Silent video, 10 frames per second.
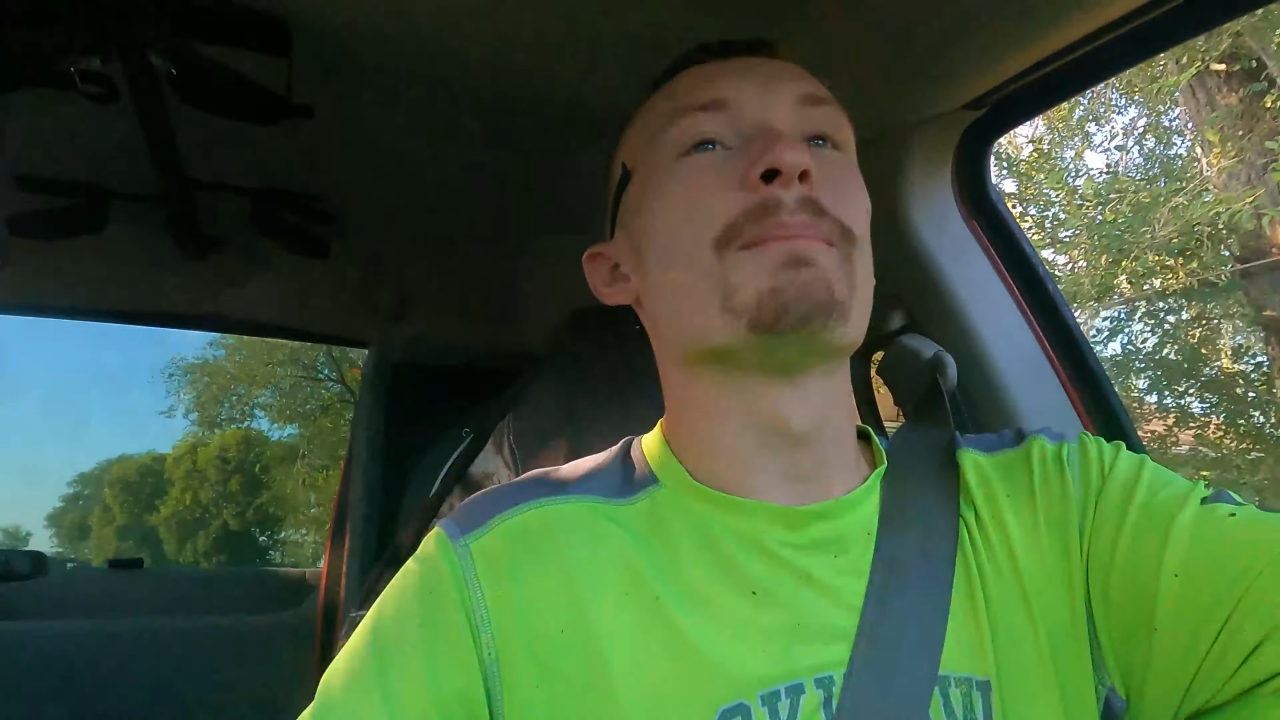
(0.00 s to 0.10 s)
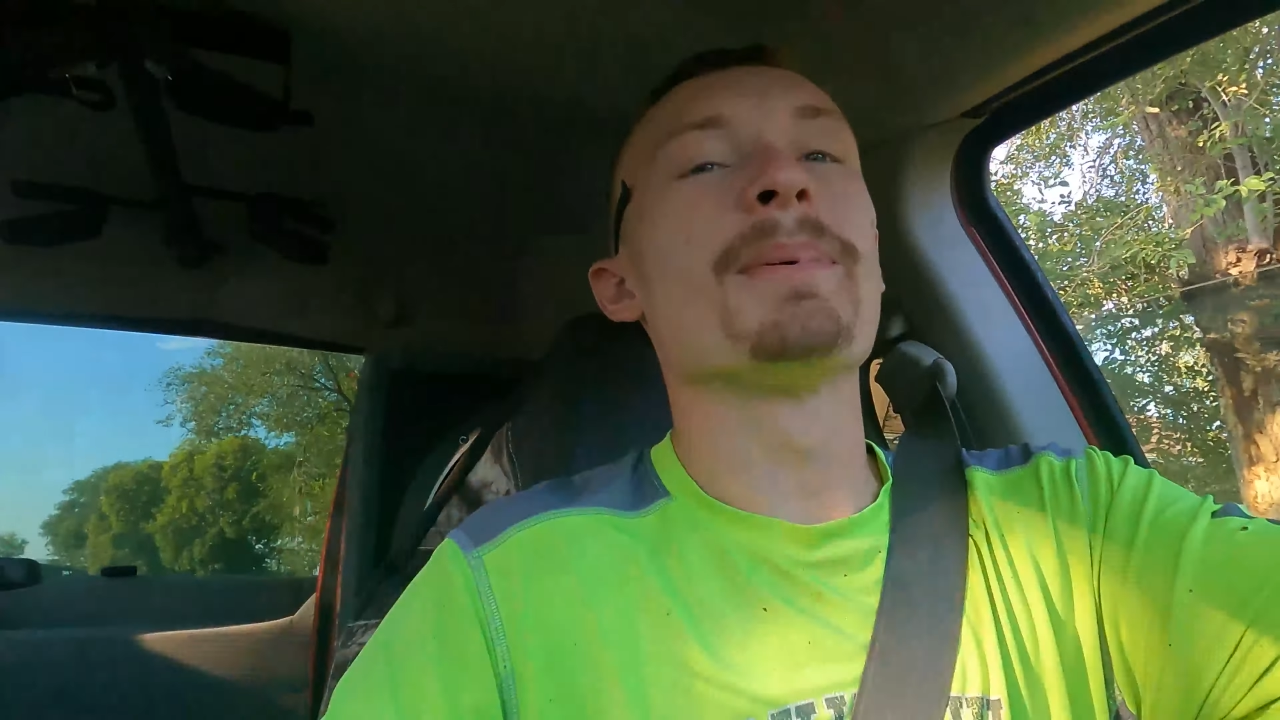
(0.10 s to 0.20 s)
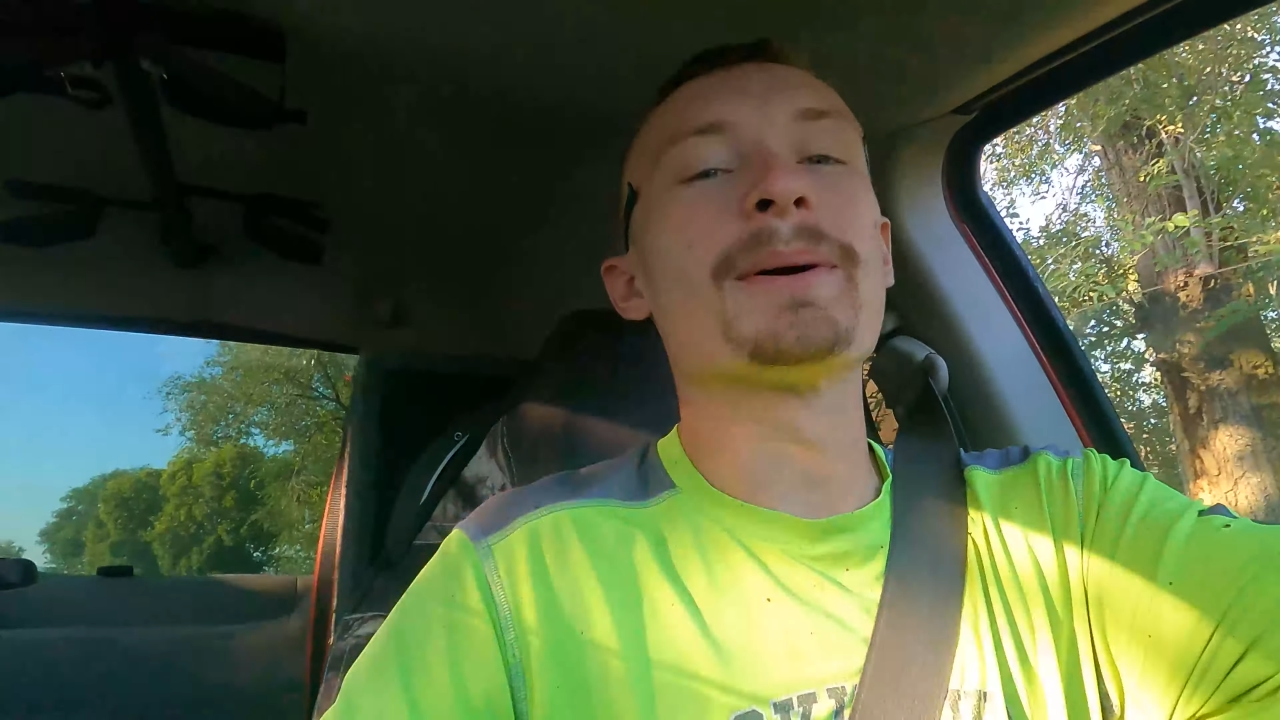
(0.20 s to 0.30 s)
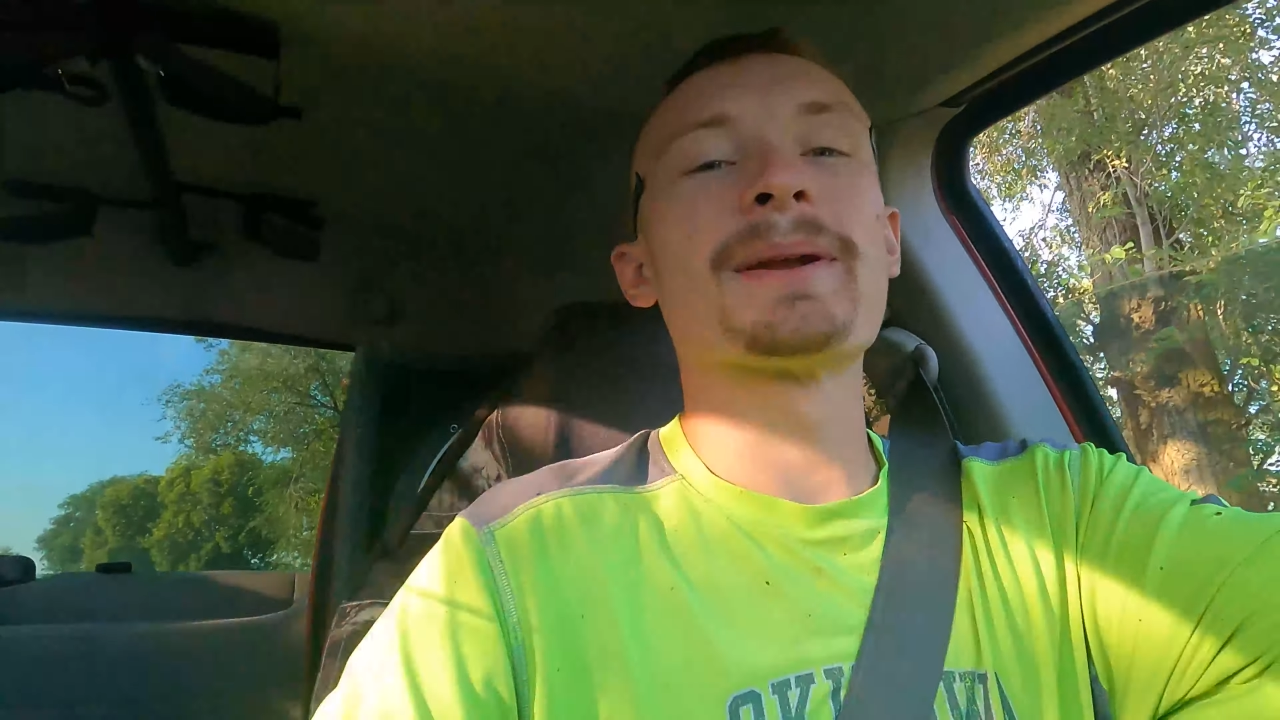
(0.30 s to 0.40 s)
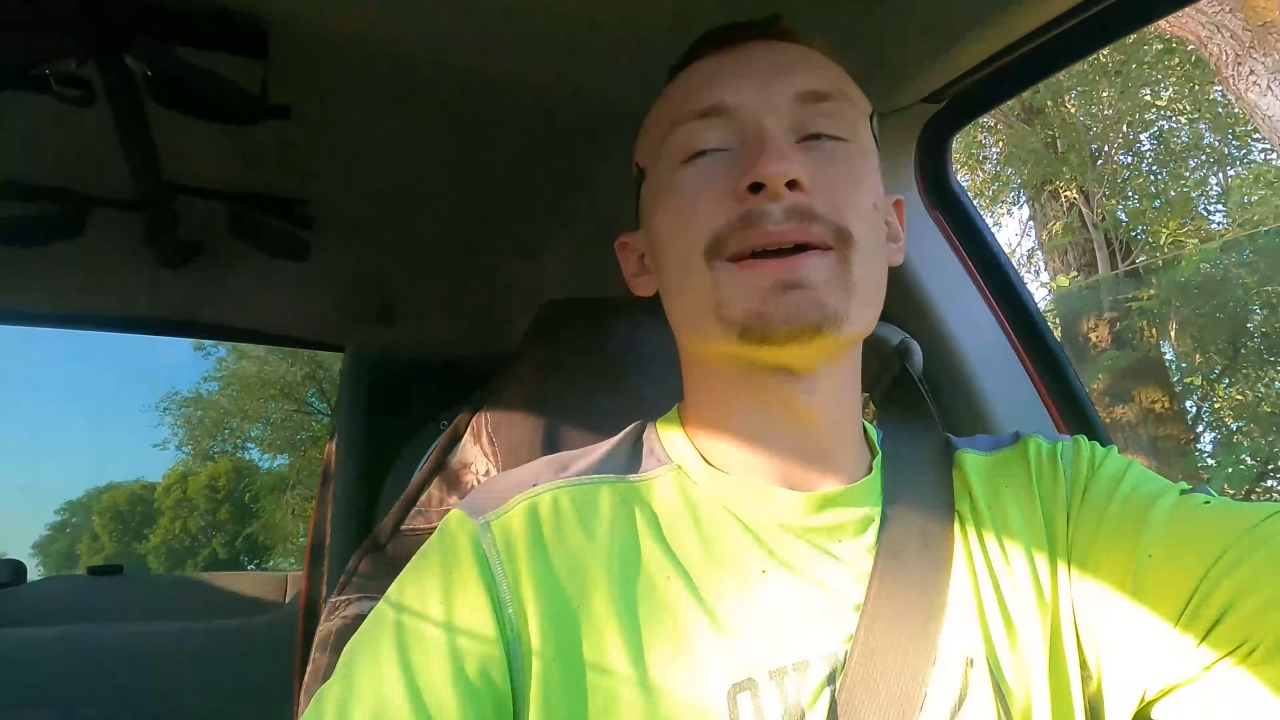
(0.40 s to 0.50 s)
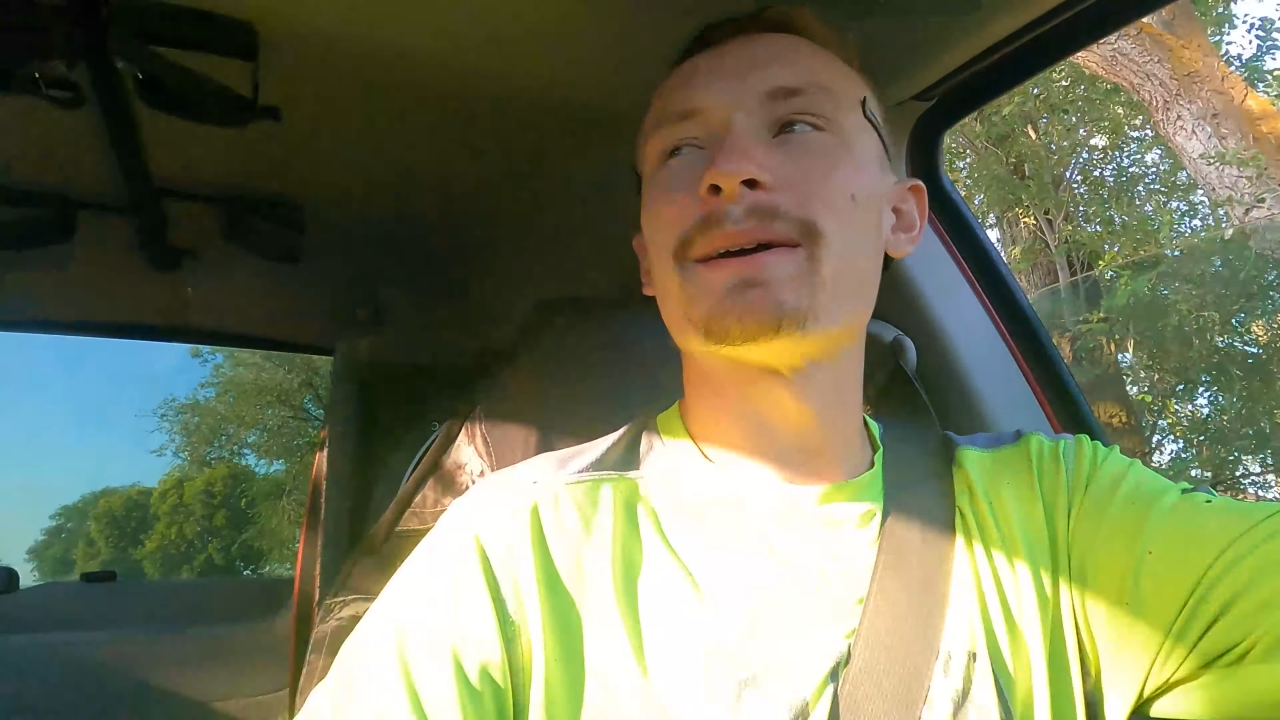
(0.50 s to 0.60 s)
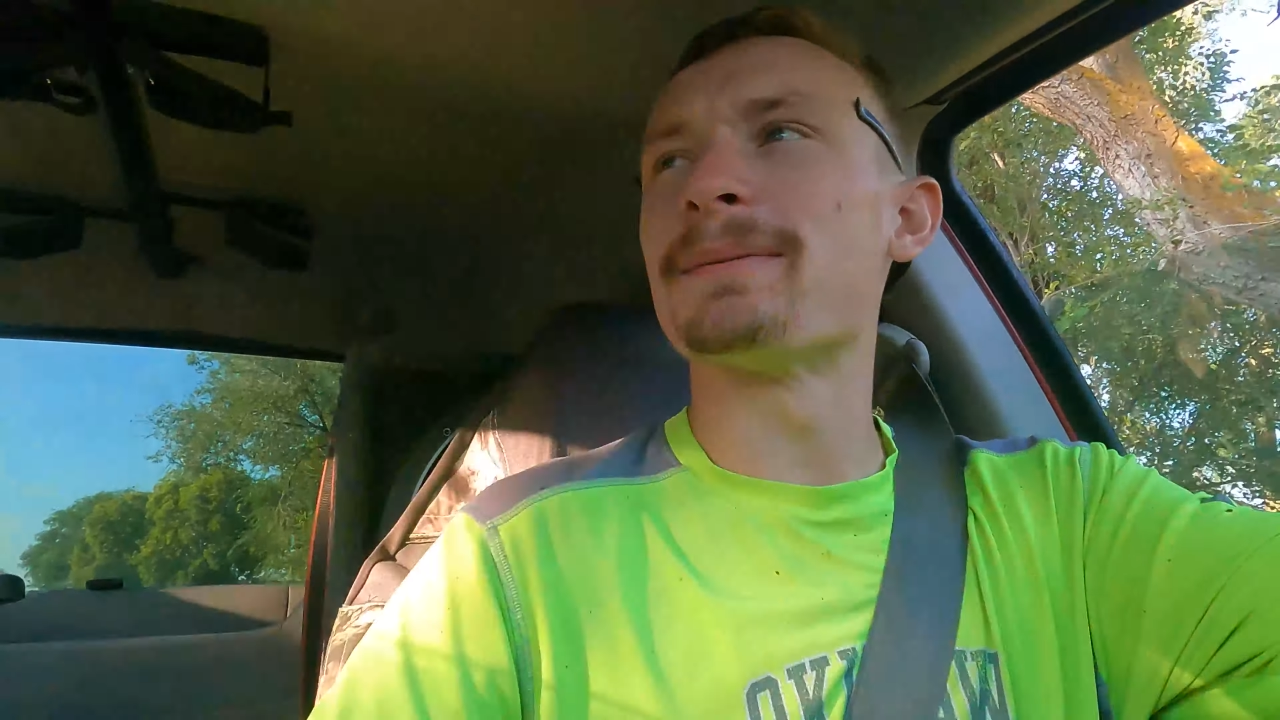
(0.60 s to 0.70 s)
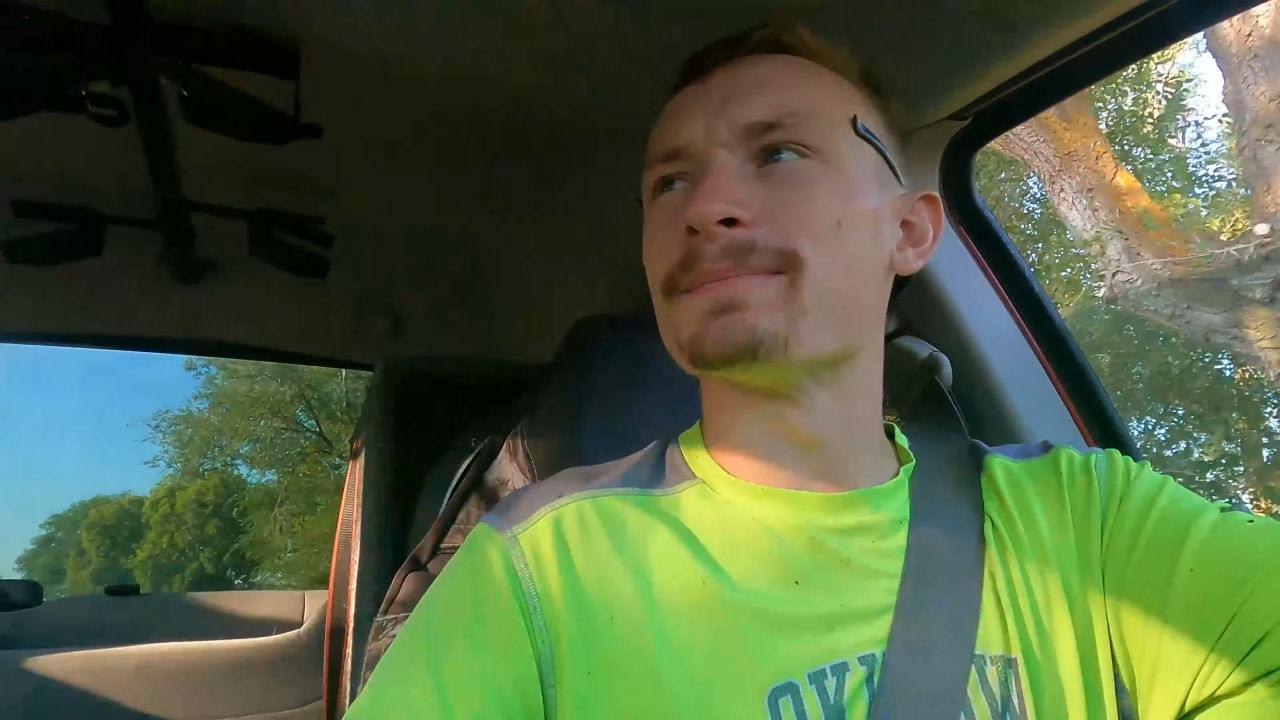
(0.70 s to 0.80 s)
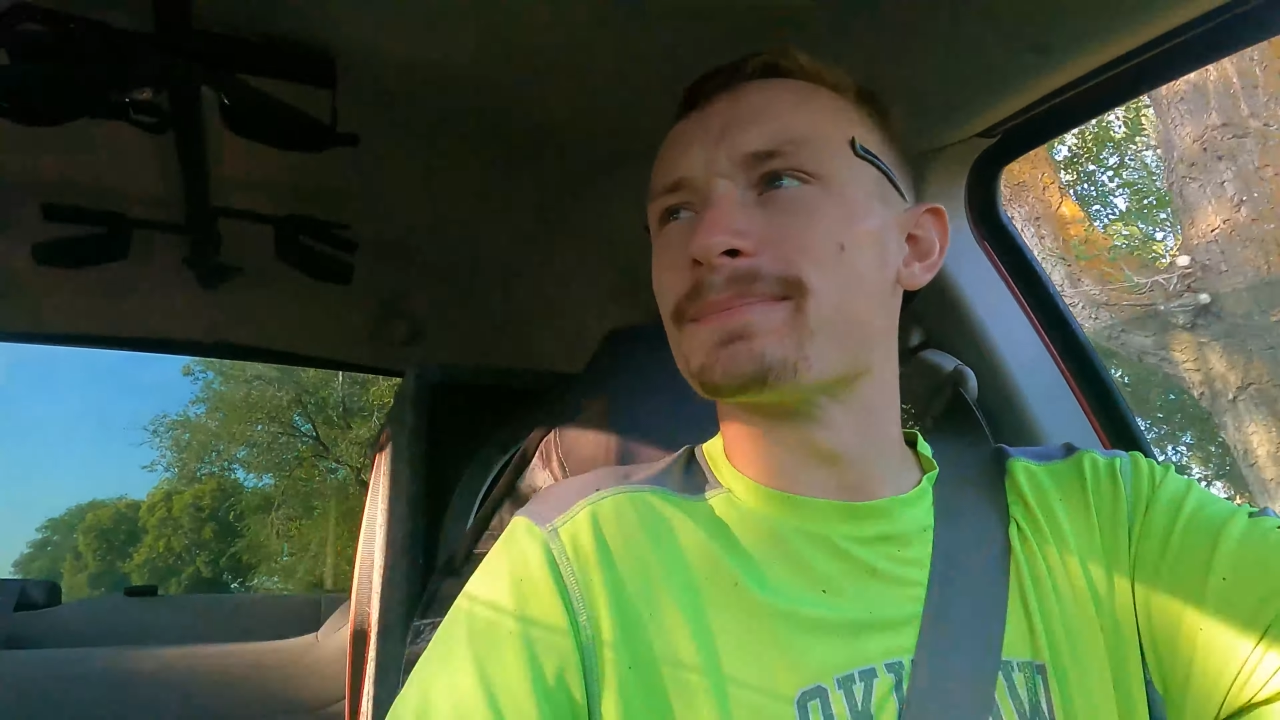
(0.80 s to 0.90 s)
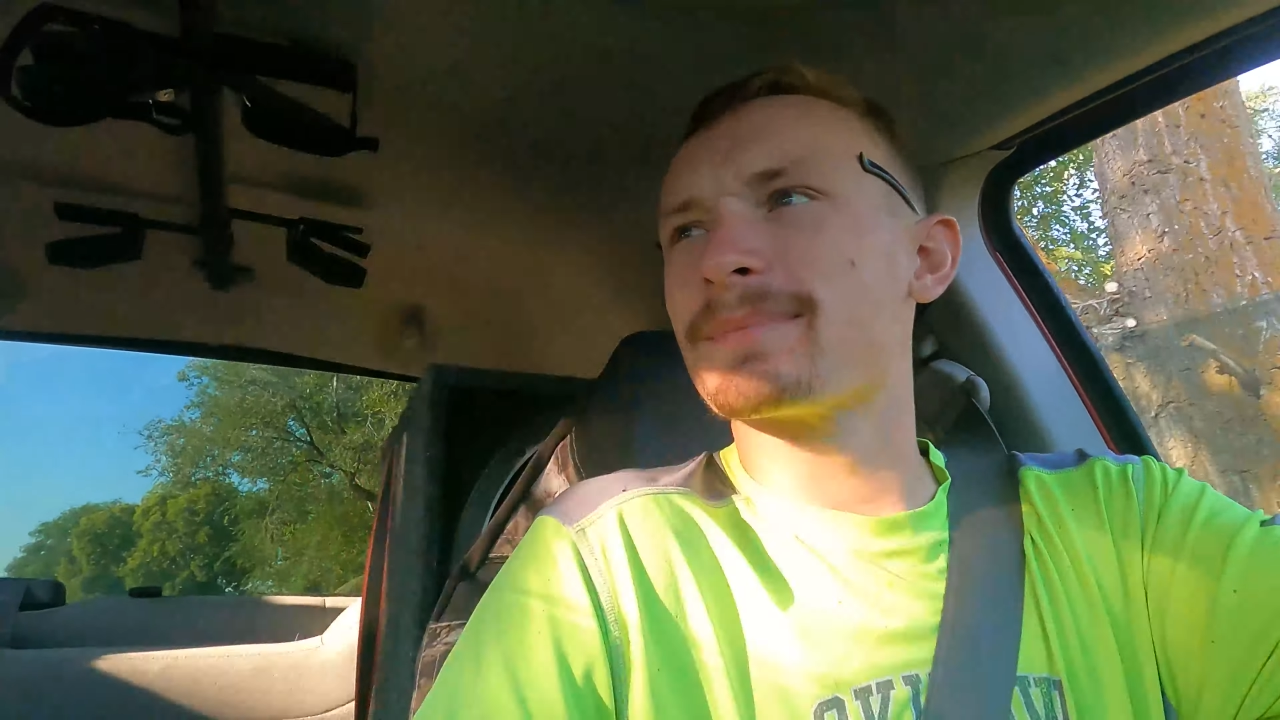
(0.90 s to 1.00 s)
But uh,